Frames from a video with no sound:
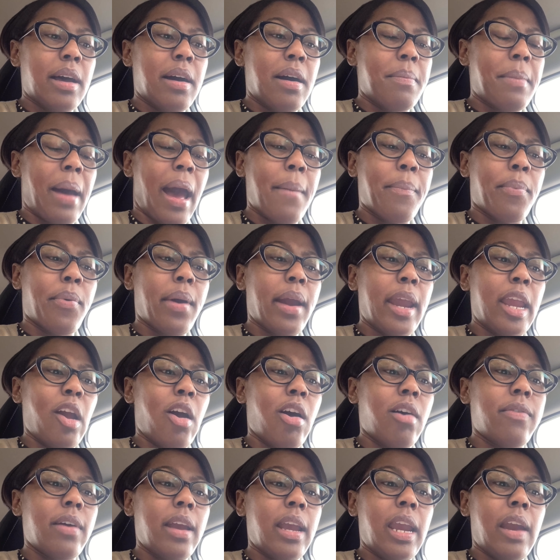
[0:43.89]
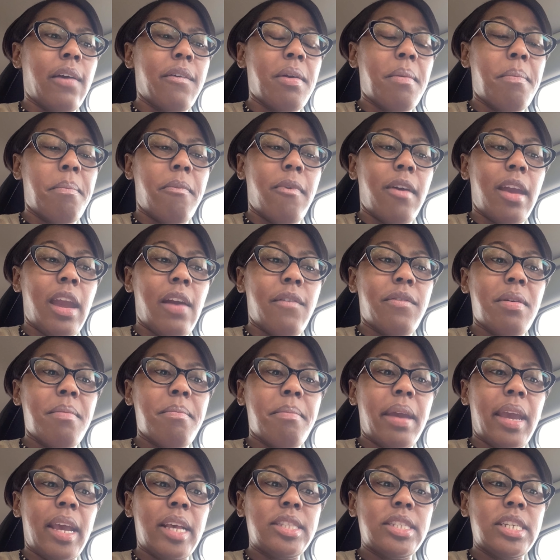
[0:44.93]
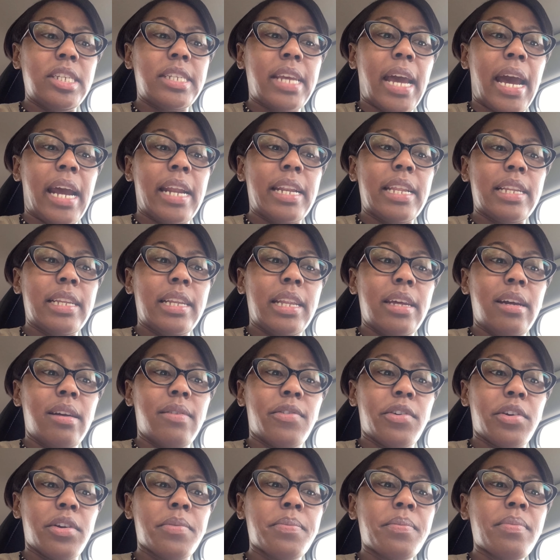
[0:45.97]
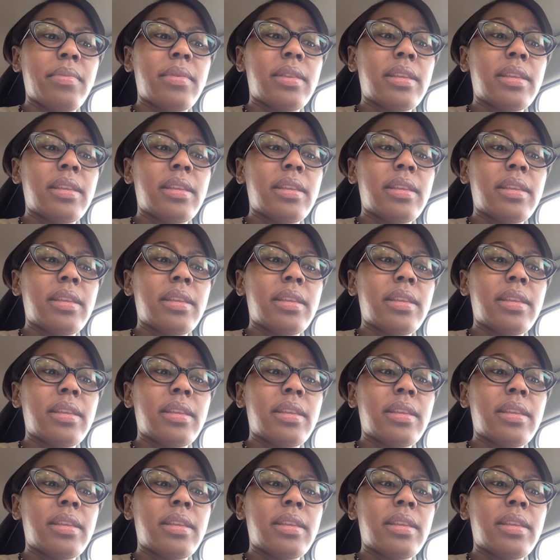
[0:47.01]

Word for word: Um, I pray over every every message I deliver